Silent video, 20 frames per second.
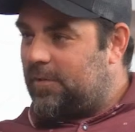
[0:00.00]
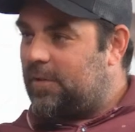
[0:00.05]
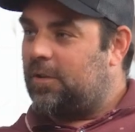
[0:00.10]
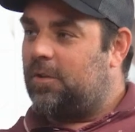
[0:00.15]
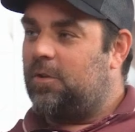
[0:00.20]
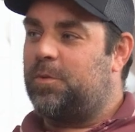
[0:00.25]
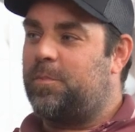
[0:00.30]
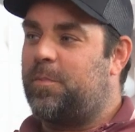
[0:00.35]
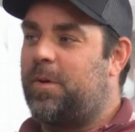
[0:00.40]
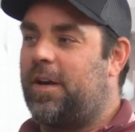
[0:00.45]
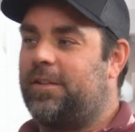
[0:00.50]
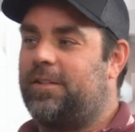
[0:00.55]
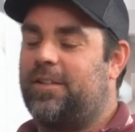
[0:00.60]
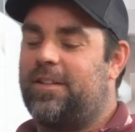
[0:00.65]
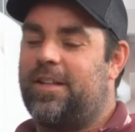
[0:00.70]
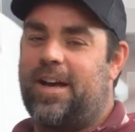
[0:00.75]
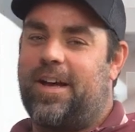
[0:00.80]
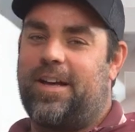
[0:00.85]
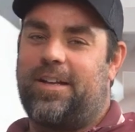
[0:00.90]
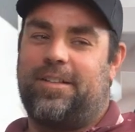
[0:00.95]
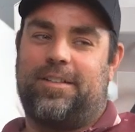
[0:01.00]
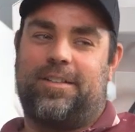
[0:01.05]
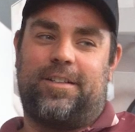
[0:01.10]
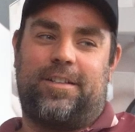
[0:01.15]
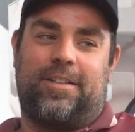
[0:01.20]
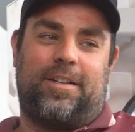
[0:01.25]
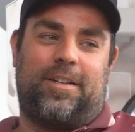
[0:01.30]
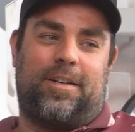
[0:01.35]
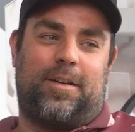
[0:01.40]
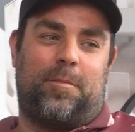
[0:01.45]
goes back to that.
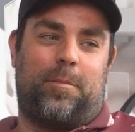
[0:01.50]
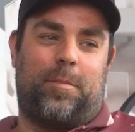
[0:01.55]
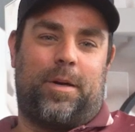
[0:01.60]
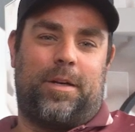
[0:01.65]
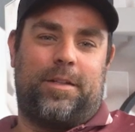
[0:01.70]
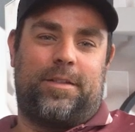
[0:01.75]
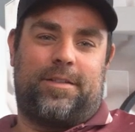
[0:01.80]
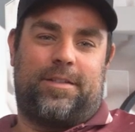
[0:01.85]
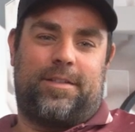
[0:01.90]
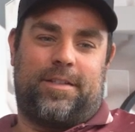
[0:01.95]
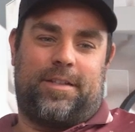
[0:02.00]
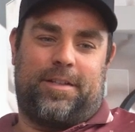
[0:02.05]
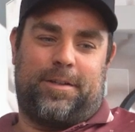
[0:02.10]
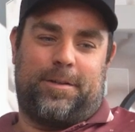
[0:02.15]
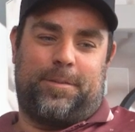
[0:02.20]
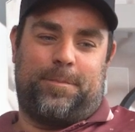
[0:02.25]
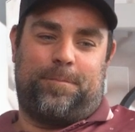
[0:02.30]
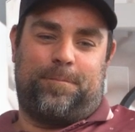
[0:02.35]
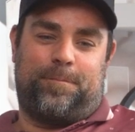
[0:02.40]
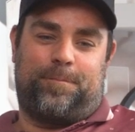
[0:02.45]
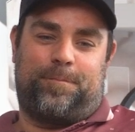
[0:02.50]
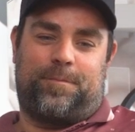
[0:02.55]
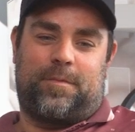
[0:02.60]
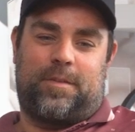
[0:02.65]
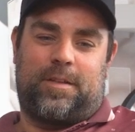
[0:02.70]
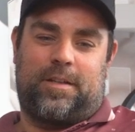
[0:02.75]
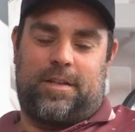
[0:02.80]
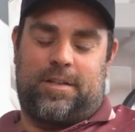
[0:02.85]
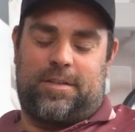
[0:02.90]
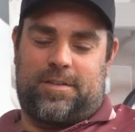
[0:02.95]
But
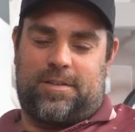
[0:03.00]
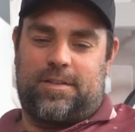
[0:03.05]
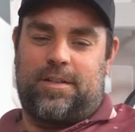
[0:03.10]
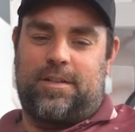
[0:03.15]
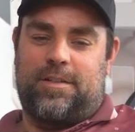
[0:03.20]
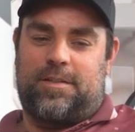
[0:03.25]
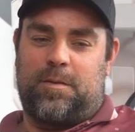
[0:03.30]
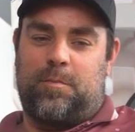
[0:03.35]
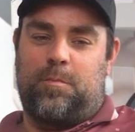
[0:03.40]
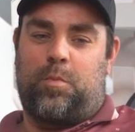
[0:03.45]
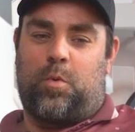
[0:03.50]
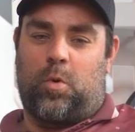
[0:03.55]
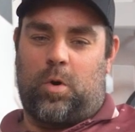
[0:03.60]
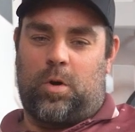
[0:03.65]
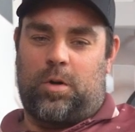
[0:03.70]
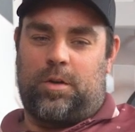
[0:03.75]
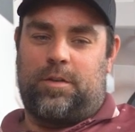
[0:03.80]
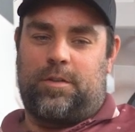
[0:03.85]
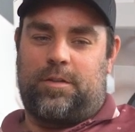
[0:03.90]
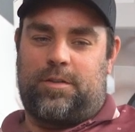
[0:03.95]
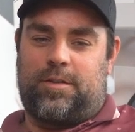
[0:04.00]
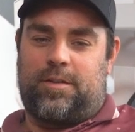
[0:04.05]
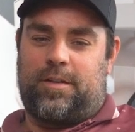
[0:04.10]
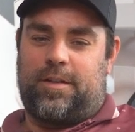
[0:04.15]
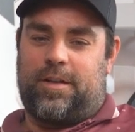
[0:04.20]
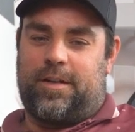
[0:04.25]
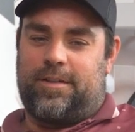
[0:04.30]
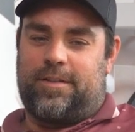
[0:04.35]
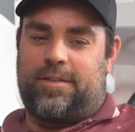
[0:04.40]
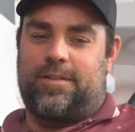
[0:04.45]
it's important
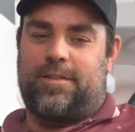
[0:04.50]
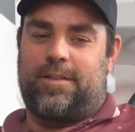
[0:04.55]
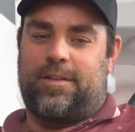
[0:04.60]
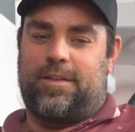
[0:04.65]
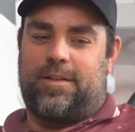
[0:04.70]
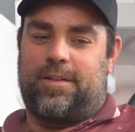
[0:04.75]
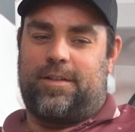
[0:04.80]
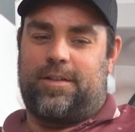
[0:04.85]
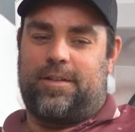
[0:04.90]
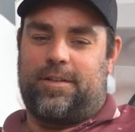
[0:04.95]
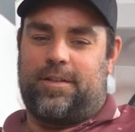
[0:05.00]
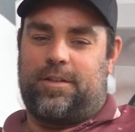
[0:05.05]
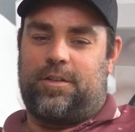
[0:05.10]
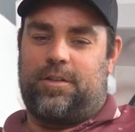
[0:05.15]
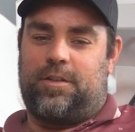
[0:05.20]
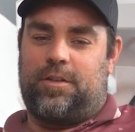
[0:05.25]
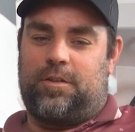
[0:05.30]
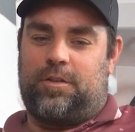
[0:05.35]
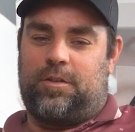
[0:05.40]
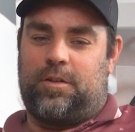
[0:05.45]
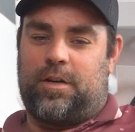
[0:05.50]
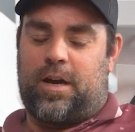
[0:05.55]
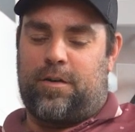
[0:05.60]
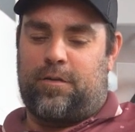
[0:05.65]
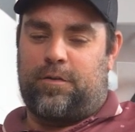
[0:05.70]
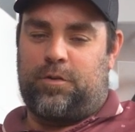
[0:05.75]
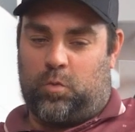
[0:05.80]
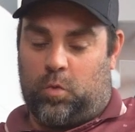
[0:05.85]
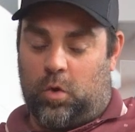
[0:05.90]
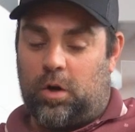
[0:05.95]
that
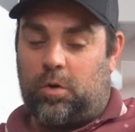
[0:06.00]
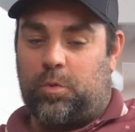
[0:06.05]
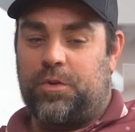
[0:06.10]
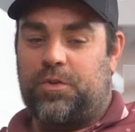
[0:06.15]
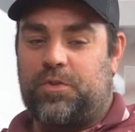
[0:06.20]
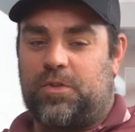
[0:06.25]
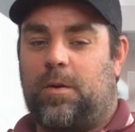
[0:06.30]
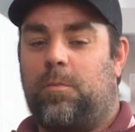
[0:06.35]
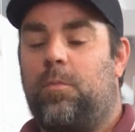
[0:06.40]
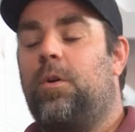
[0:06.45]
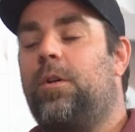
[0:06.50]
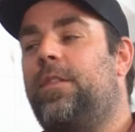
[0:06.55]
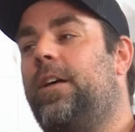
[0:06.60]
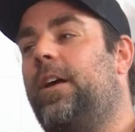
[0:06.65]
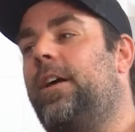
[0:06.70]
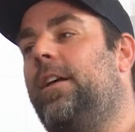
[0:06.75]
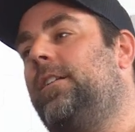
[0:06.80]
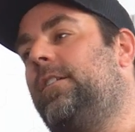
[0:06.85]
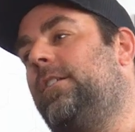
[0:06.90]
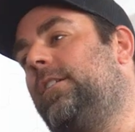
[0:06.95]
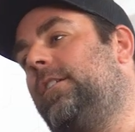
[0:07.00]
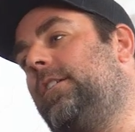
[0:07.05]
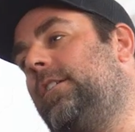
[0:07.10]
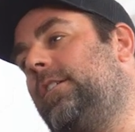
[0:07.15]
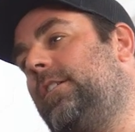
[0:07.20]
you work with someone that,